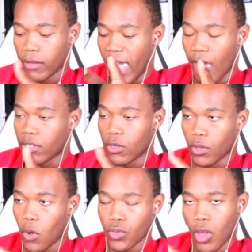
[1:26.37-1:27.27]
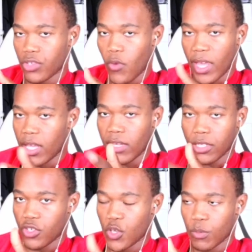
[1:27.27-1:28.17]
haven't heard the whole song, so I can't, like,
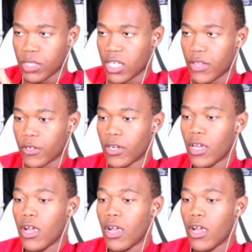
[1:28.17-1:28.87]
judge them together.